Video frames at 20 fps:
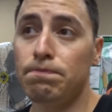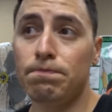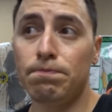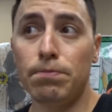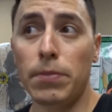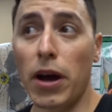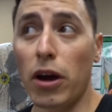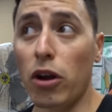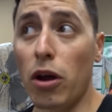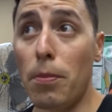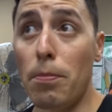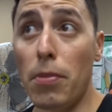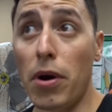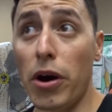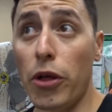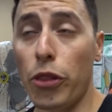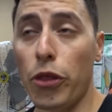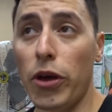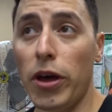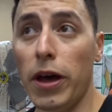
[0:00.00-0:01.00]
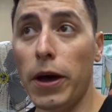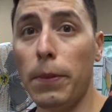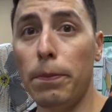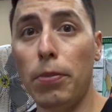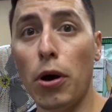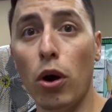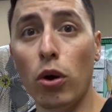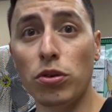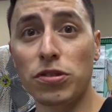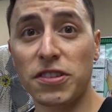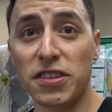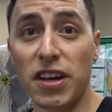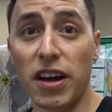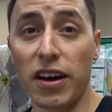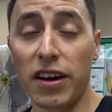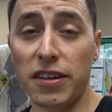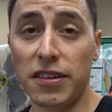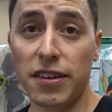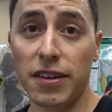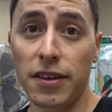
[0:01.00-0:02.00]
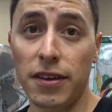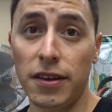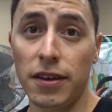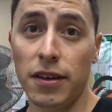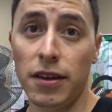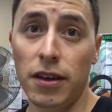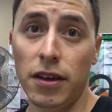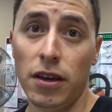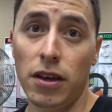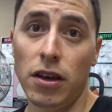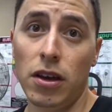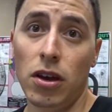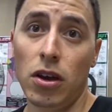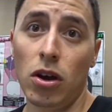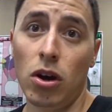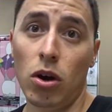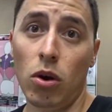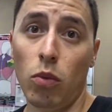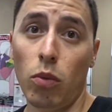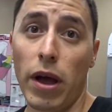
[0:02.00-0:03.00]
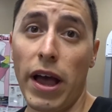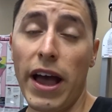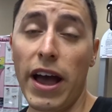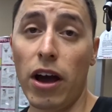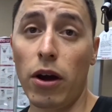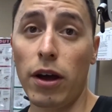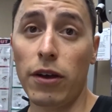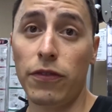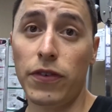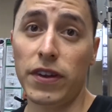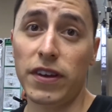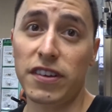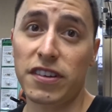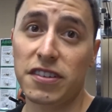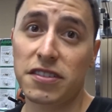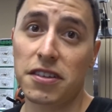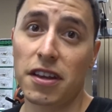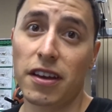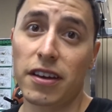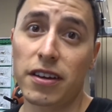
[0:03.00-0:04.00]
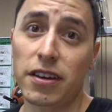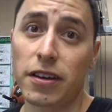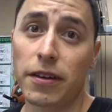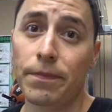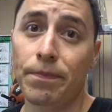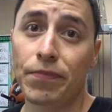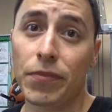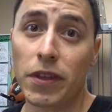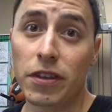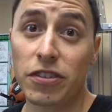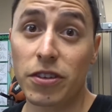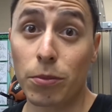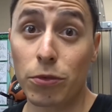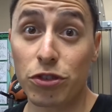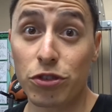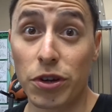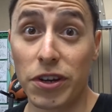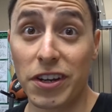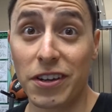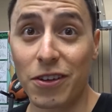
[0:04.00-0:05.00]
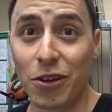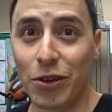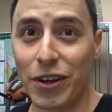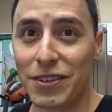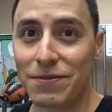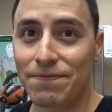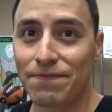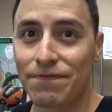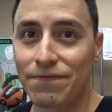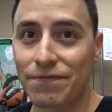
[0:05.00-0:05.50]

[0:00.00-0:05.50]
about a month post-cut, on how I finished summer shredding, all right?